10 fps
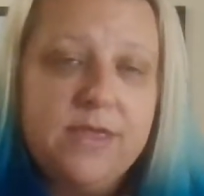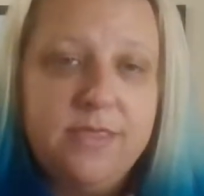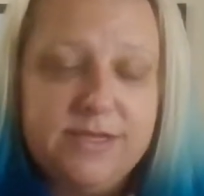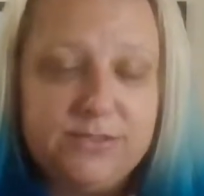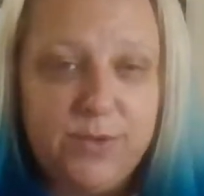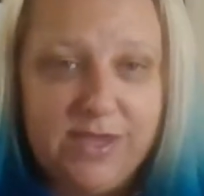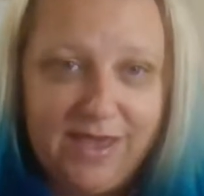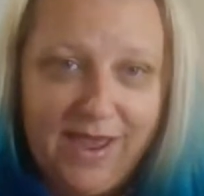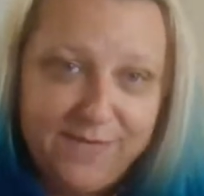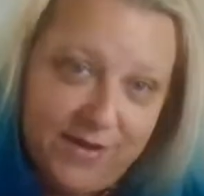This
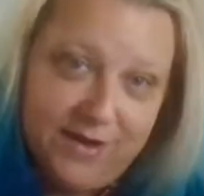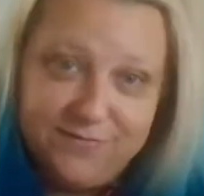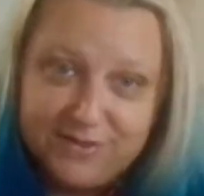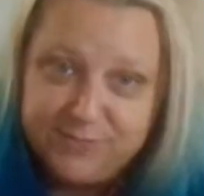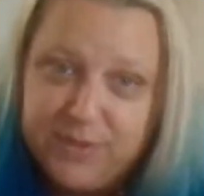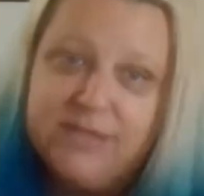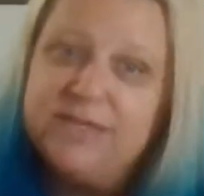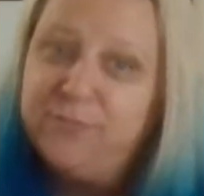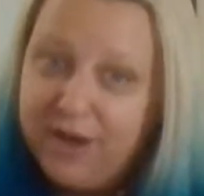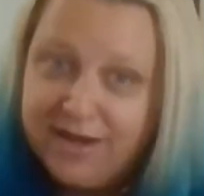week, I thought of this because
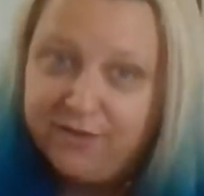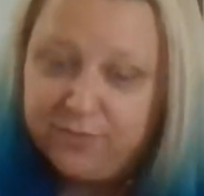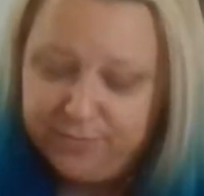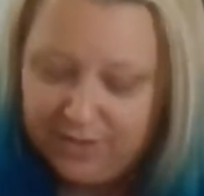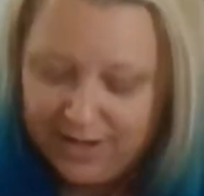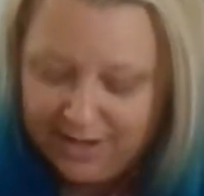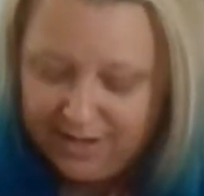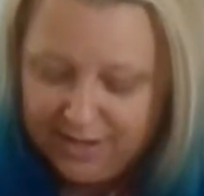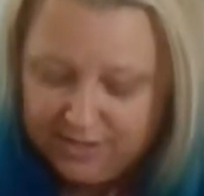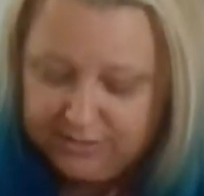I'm writing a
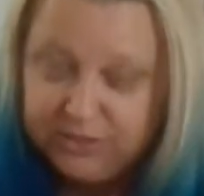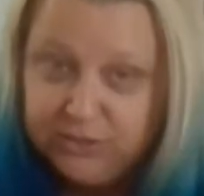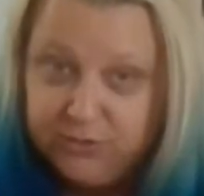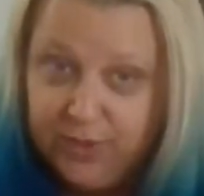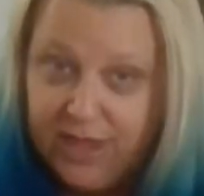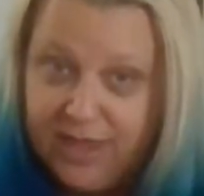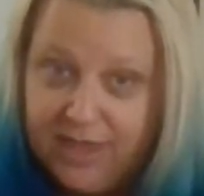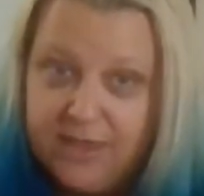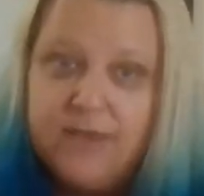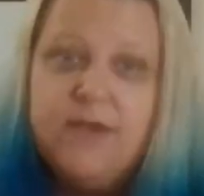reply to
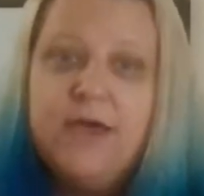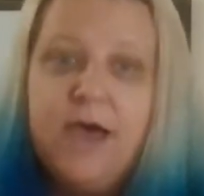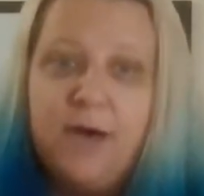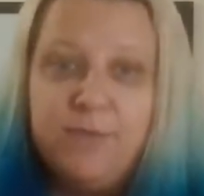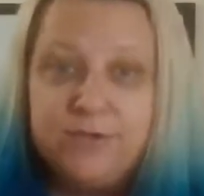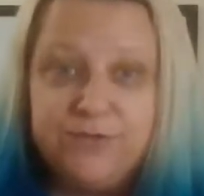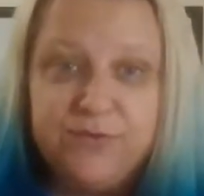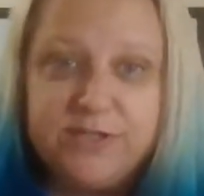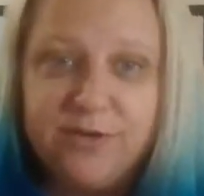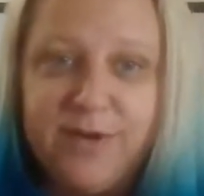a motion
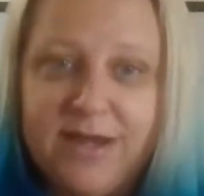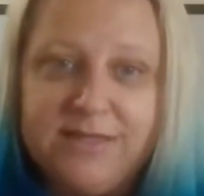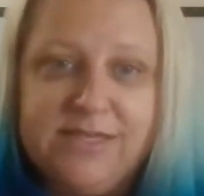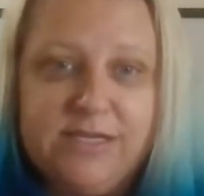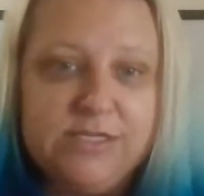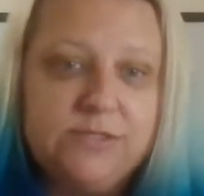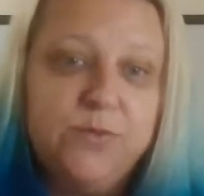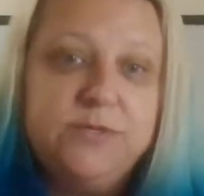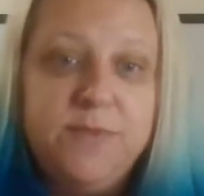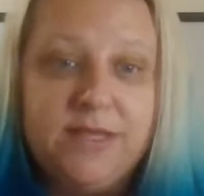for terminating sanctions,
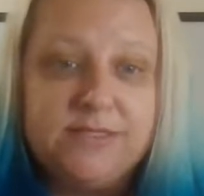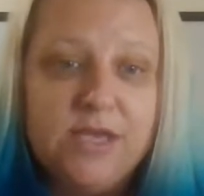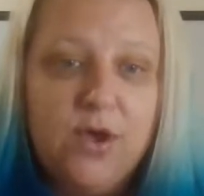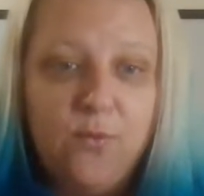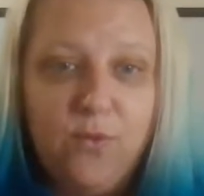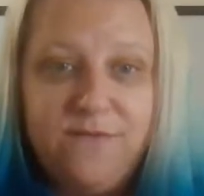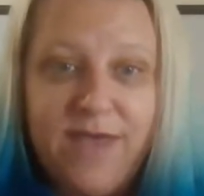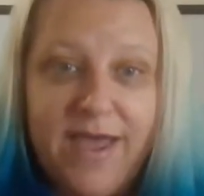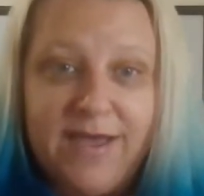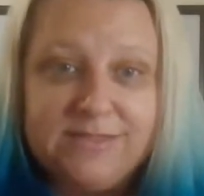which means we've
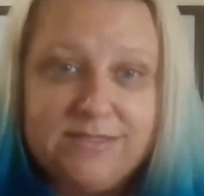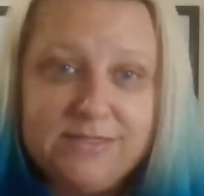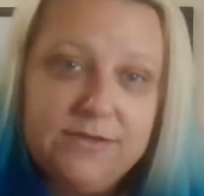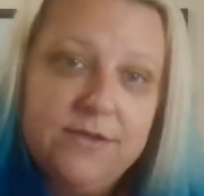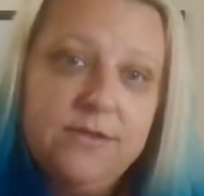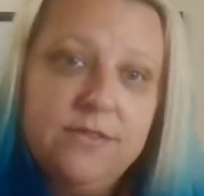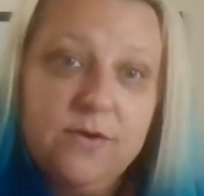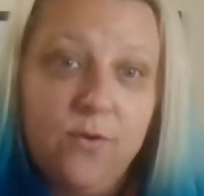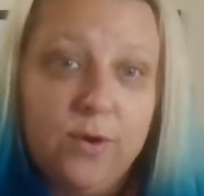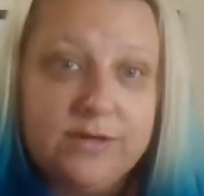asked
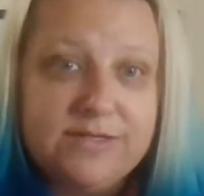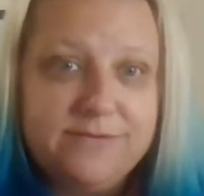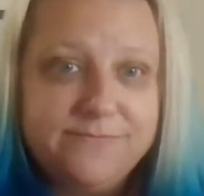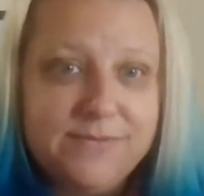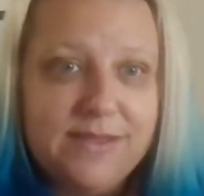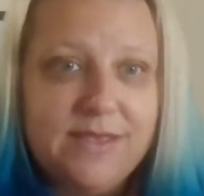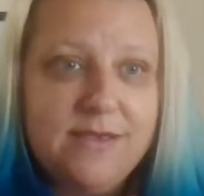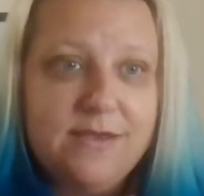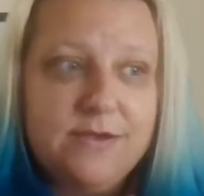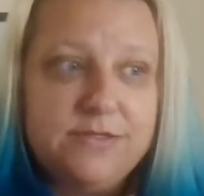the court
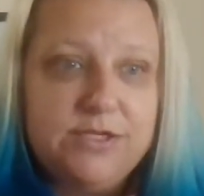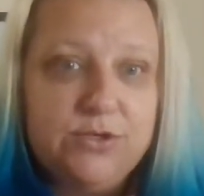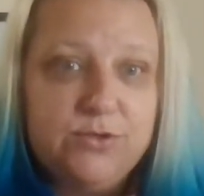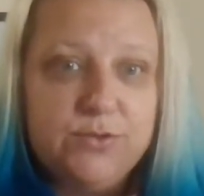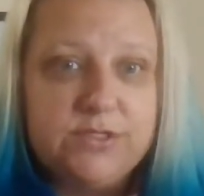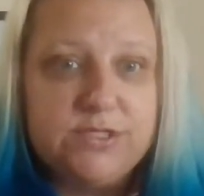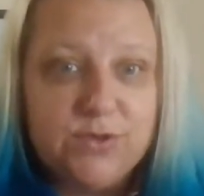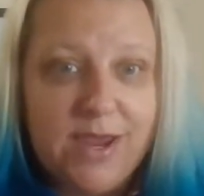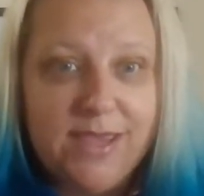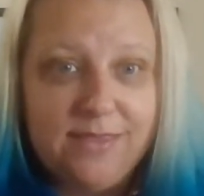to
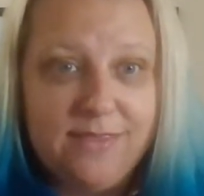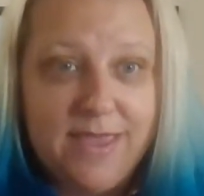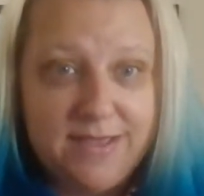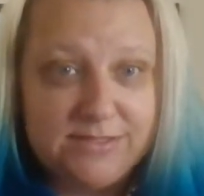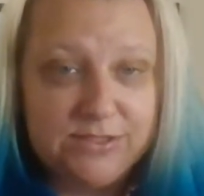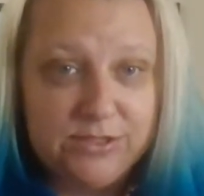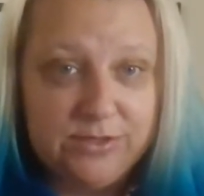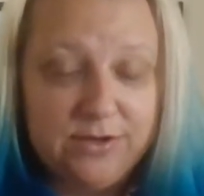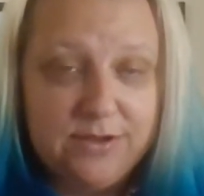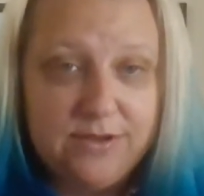strike the
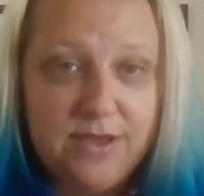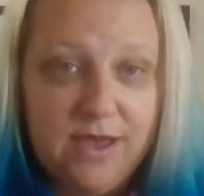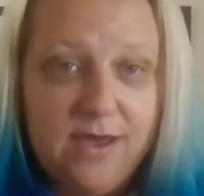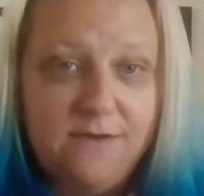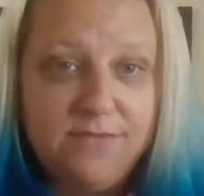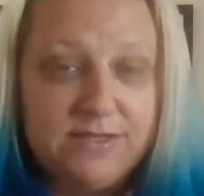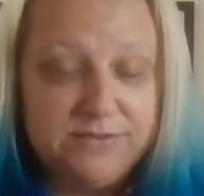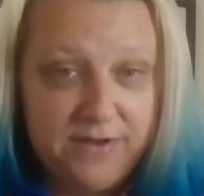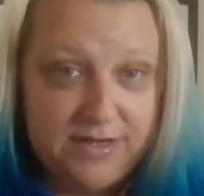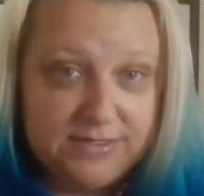answer of the
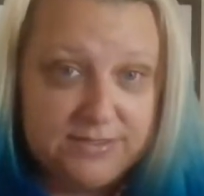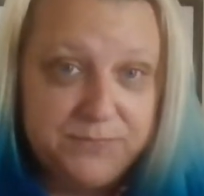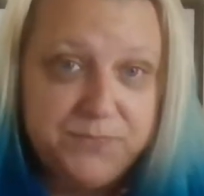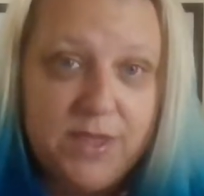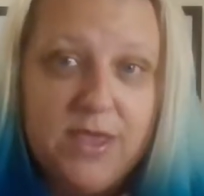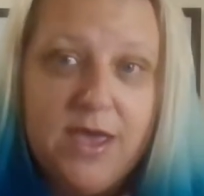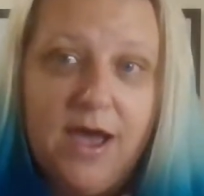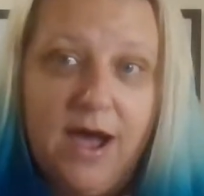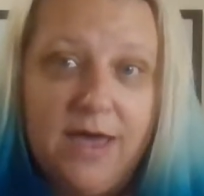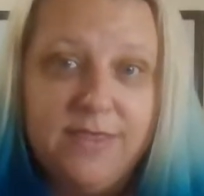defendant.
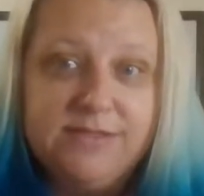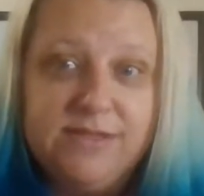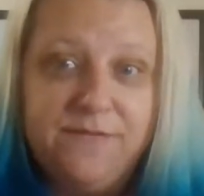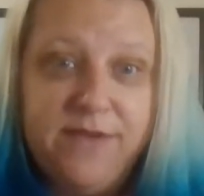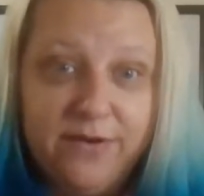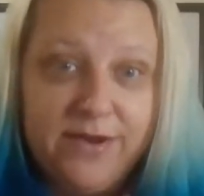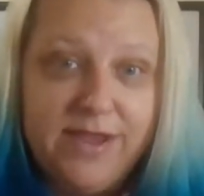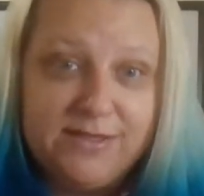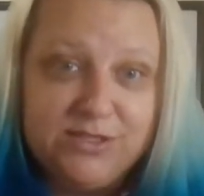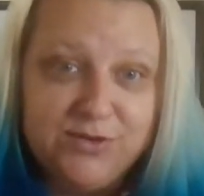This is a
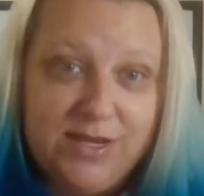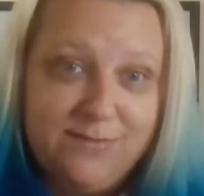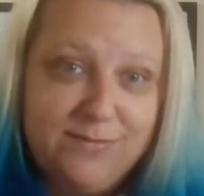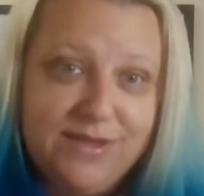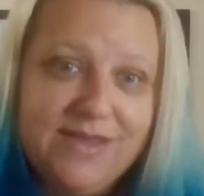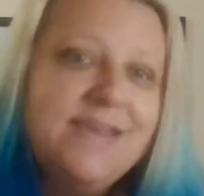very extreme